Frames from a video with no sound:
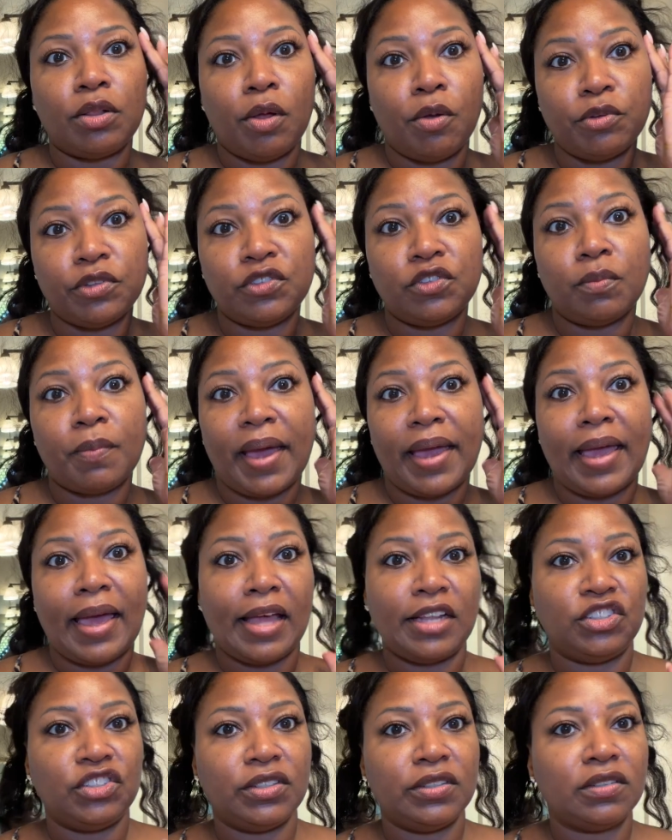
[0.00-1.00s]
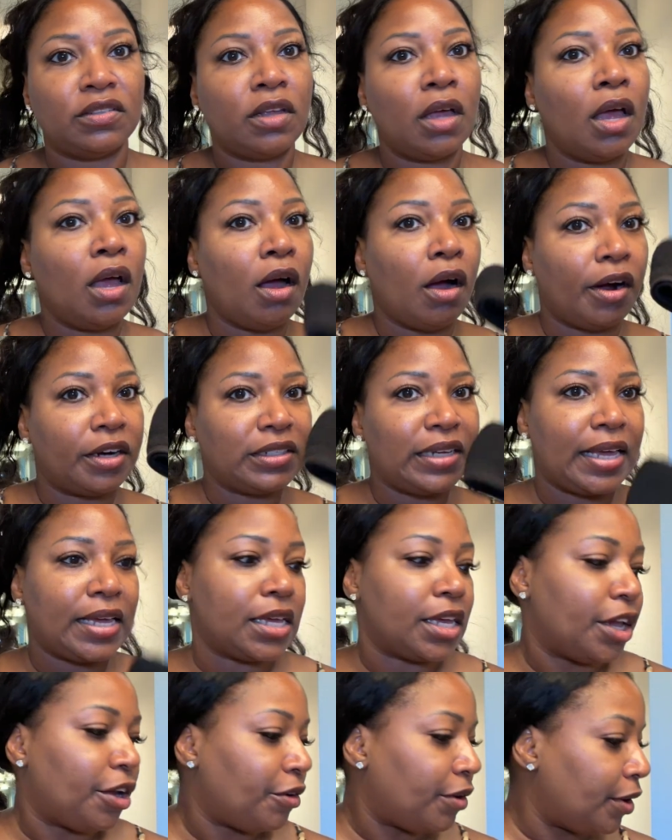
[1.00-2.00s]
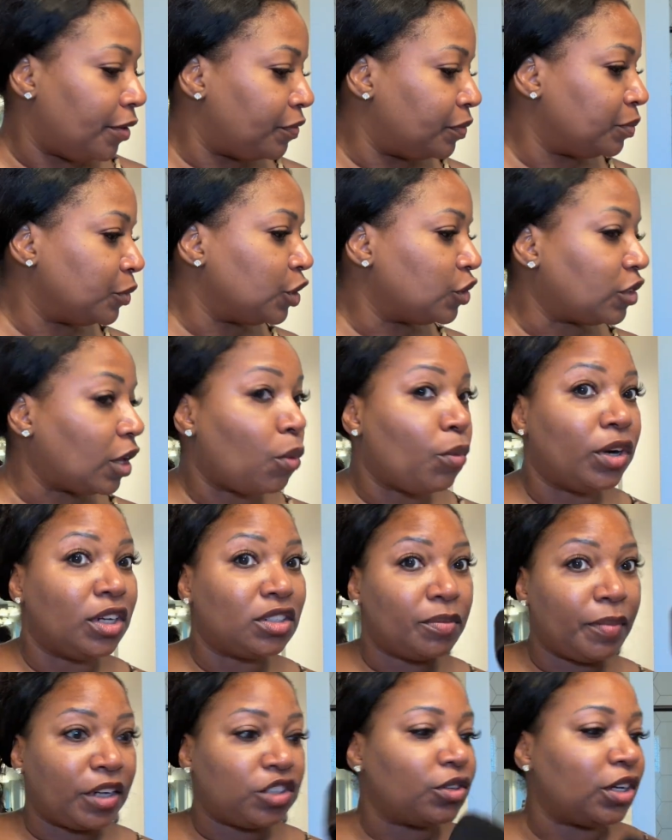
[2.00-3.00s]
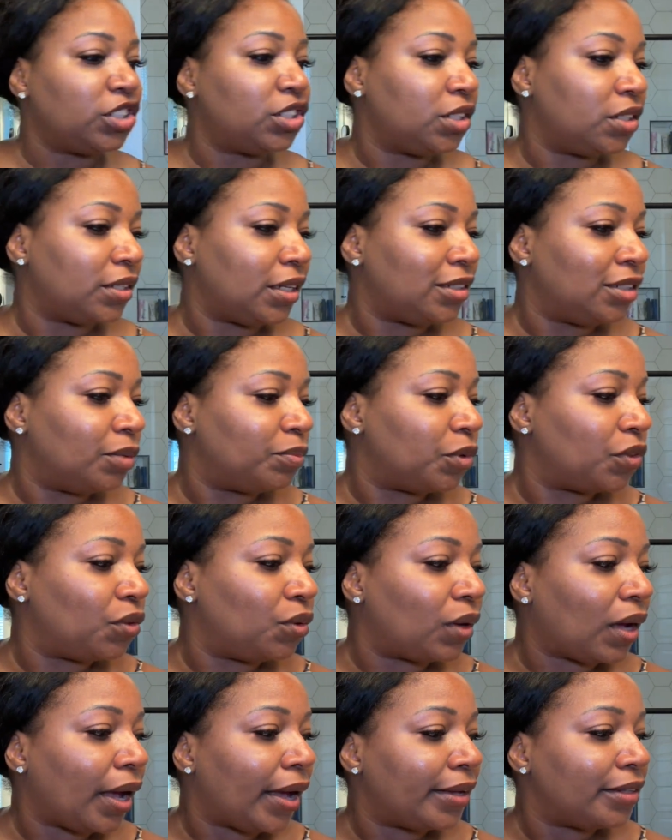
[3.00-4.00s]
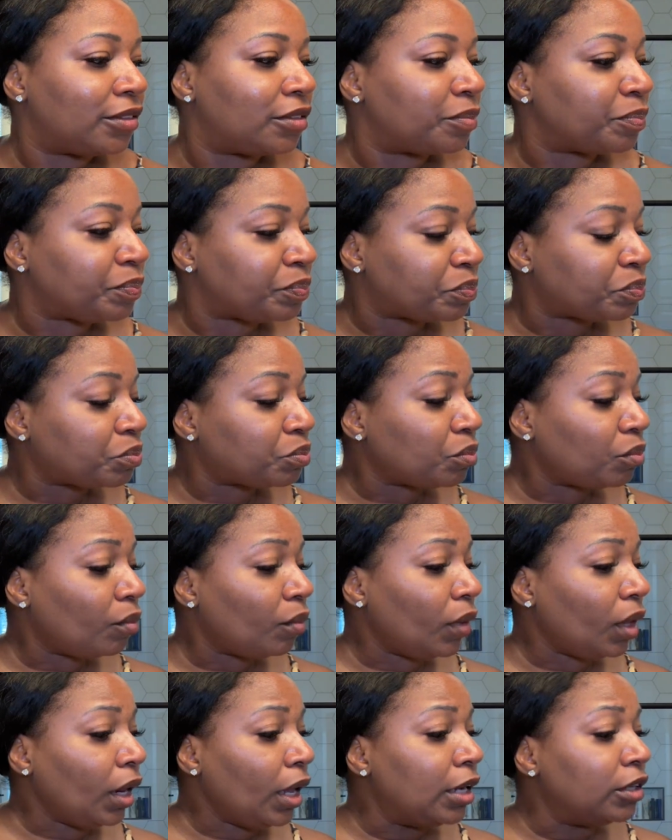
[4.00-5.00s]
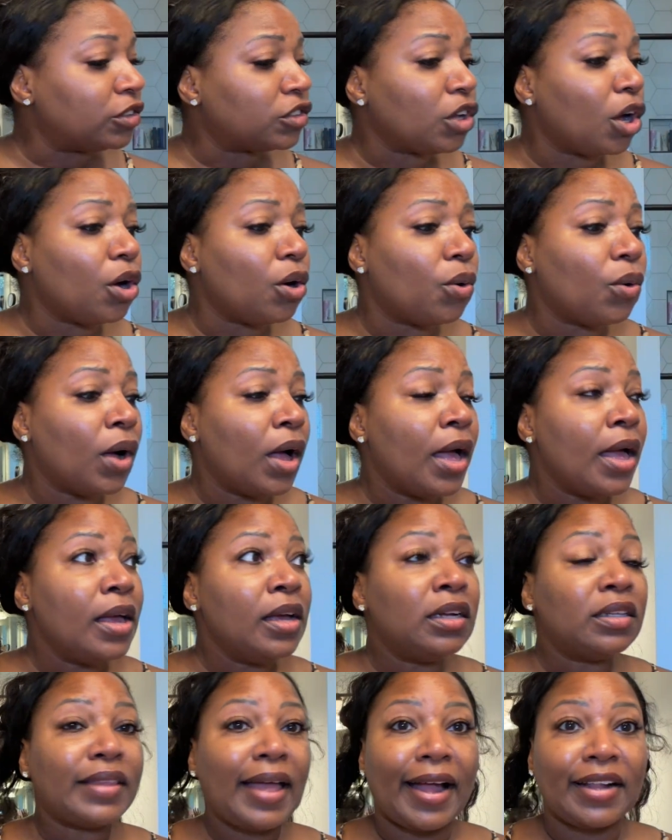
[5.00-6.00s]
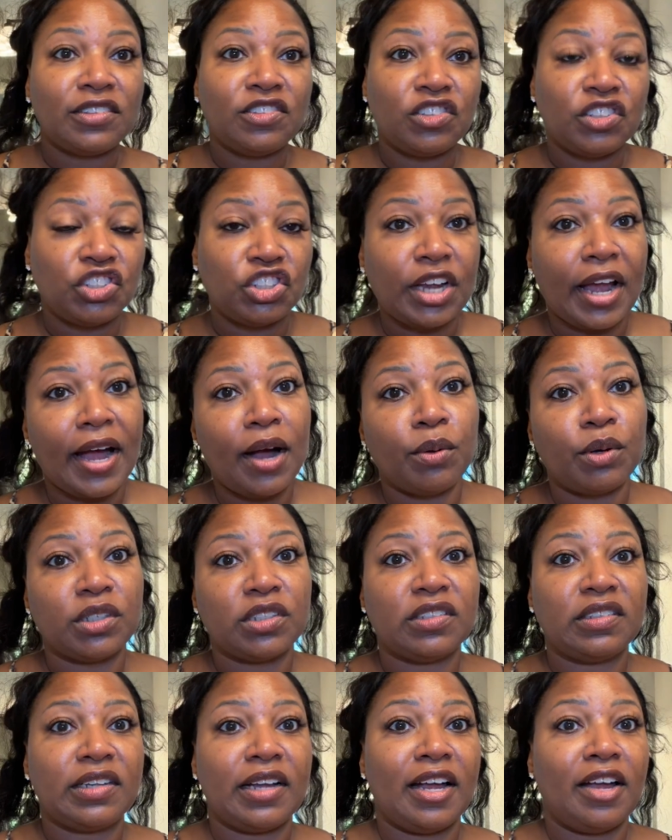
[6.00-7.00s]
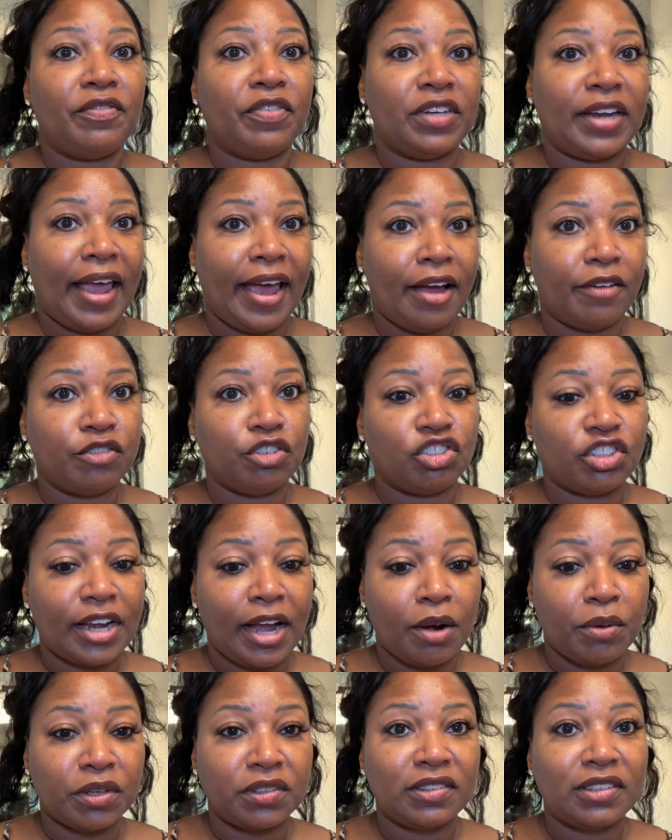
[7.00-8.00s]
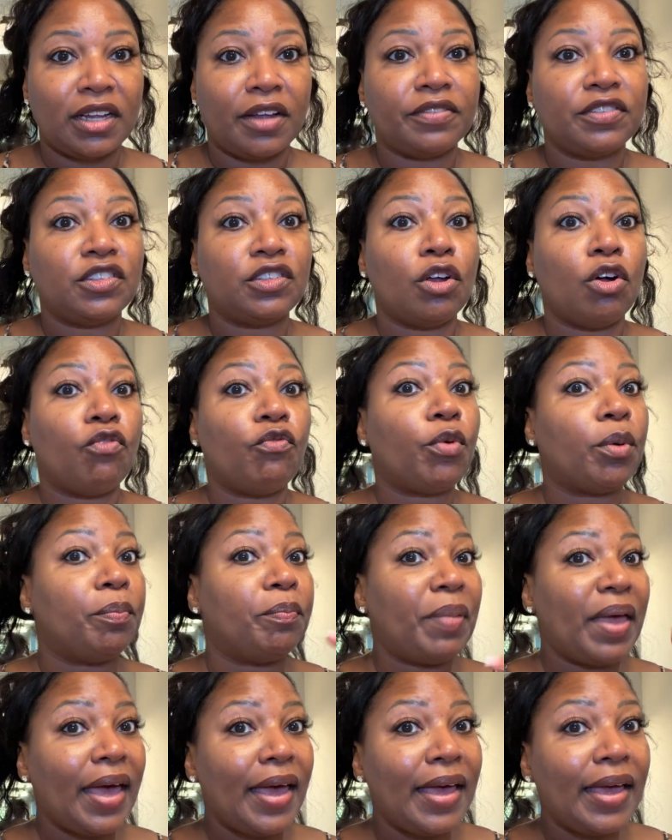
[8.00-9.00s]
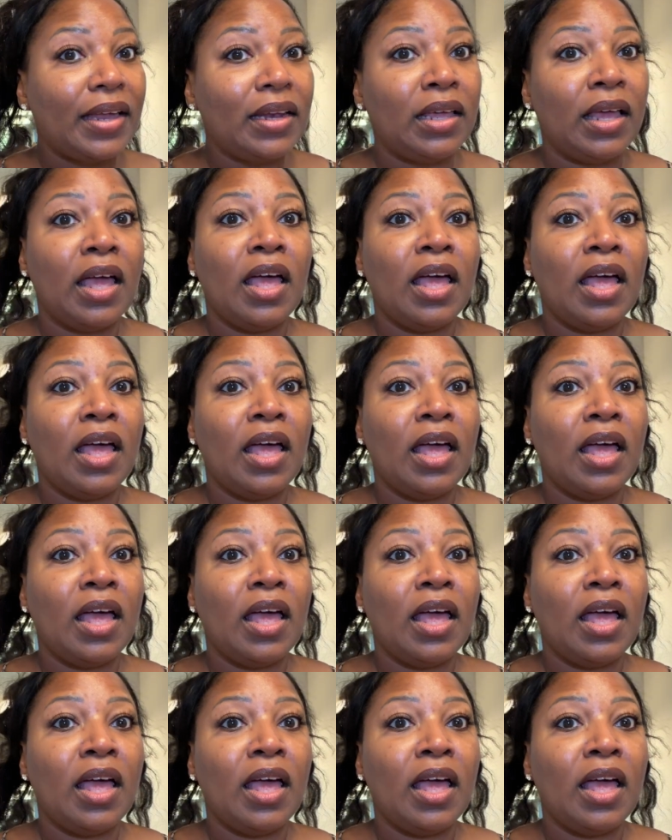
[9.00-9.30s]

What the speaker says: close to my edges are taken care of. So I wanted to make sure I shared that tip with you guys. So that's the shower stuff and the after shower stuff. So for bed,